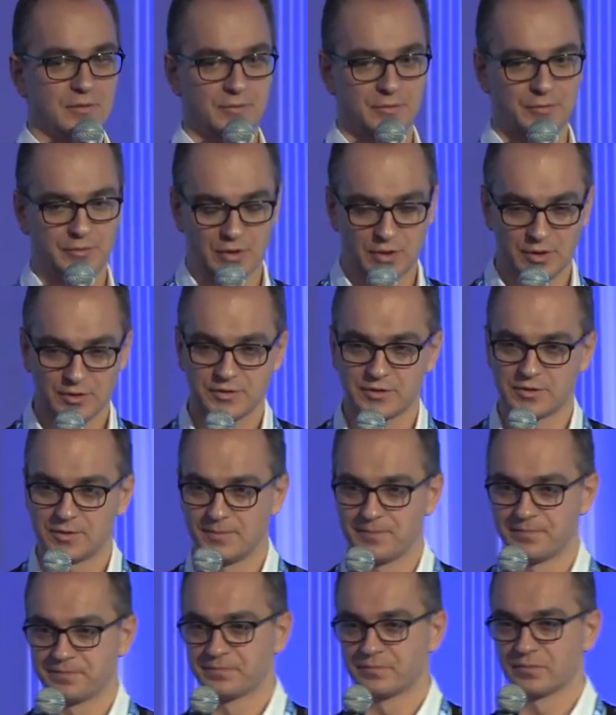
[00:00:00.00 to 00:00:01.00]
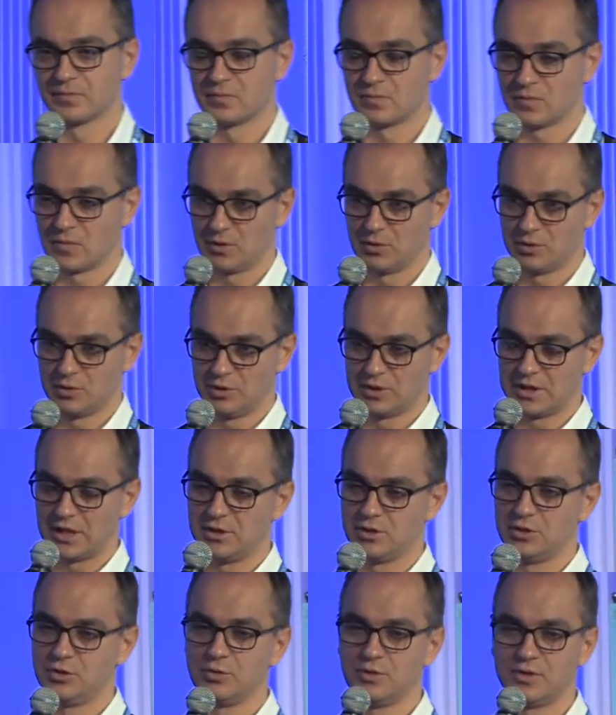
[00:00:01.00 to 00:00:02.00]
First, you
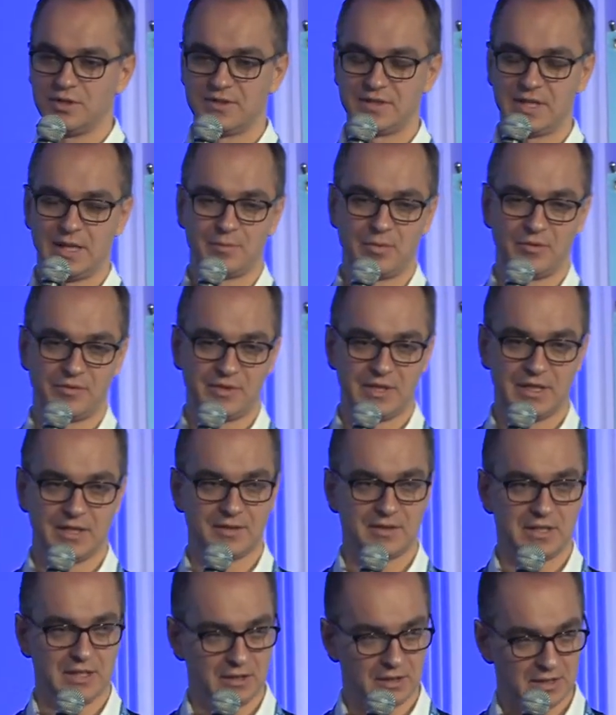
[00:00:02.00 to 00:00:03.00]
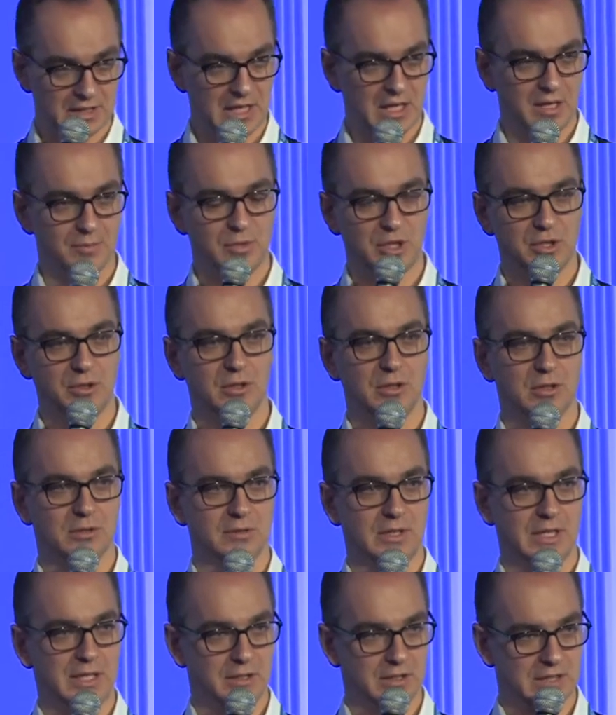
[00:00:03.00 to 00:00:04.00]
can do these type of things in a cloud model
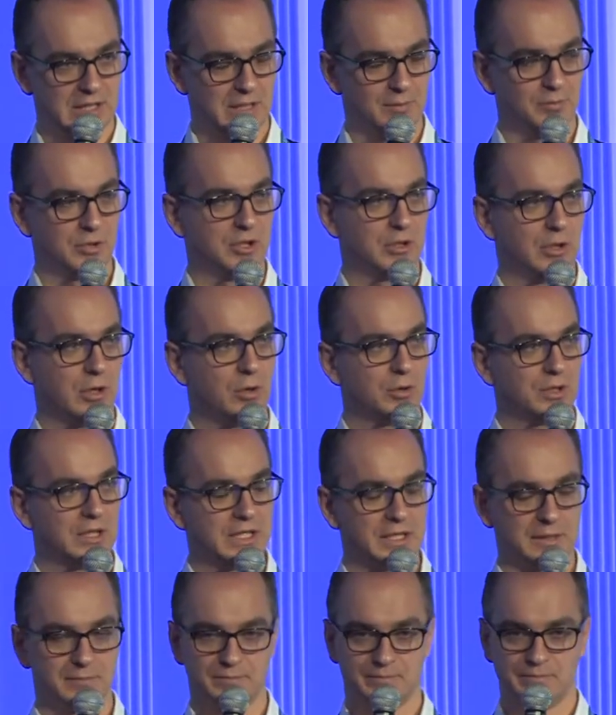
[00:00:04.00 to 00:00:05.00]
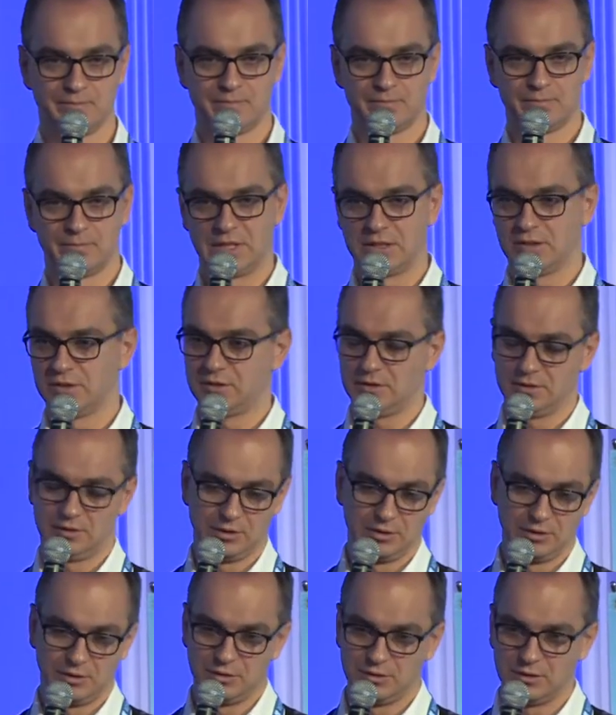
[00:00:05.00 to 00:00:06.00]
and a cloud model only, because uh,
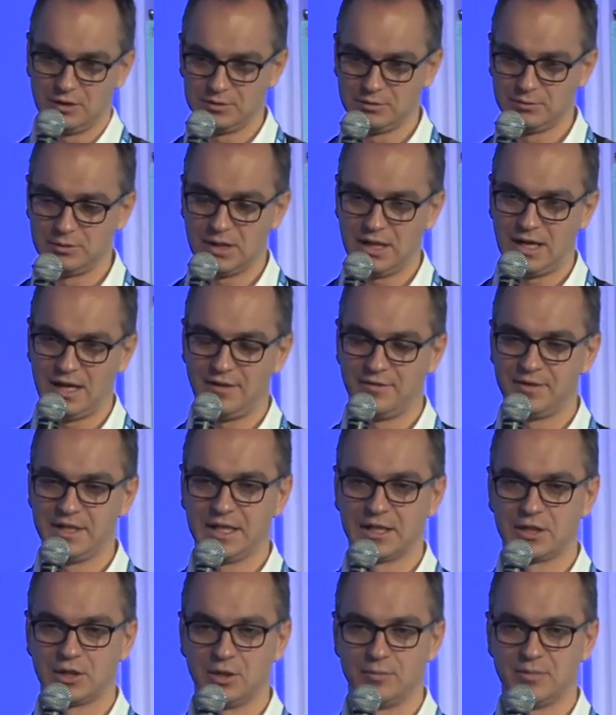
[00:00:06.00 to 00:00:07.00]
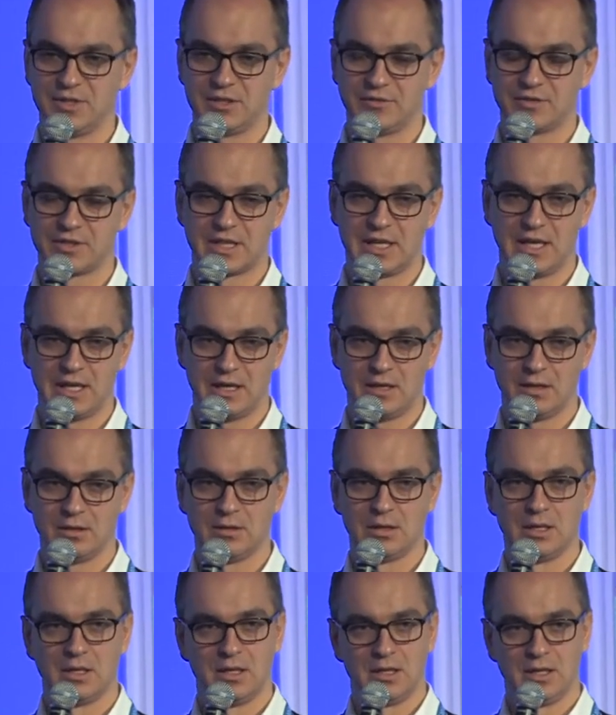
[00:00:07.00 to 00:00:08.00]
you, you will have the economies of scale.
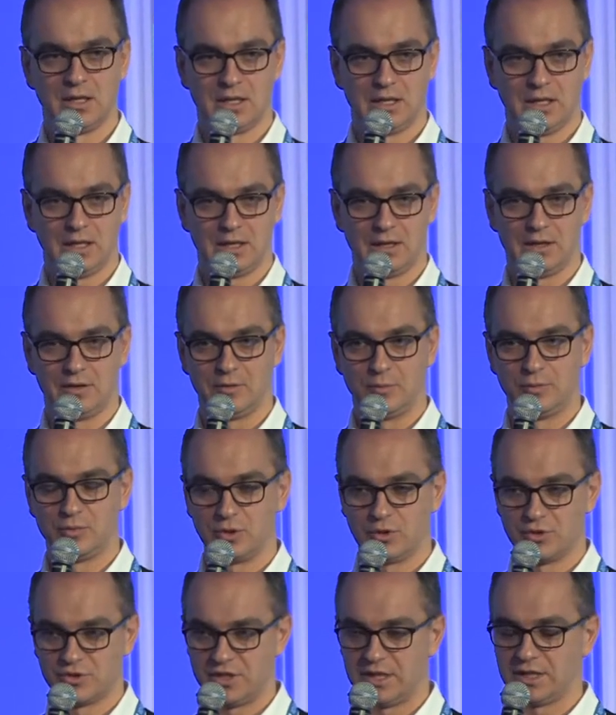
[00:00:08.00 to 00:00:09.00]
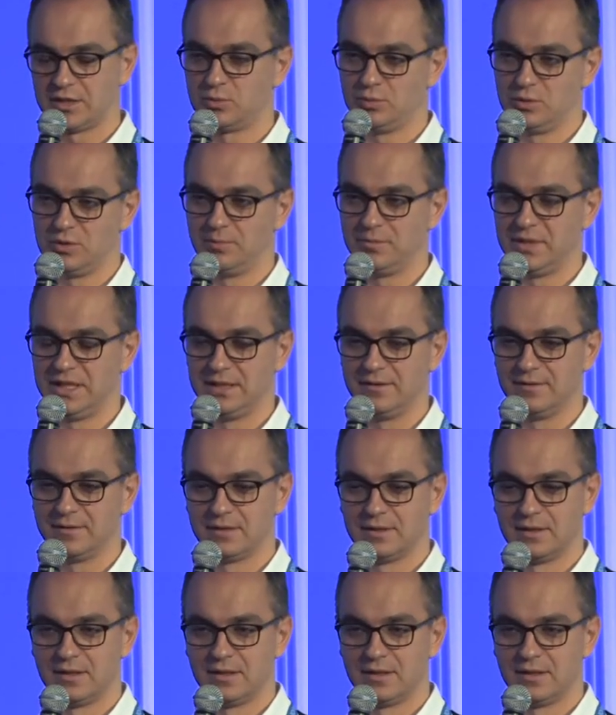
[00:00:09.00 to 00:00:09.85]
Uh, the project will be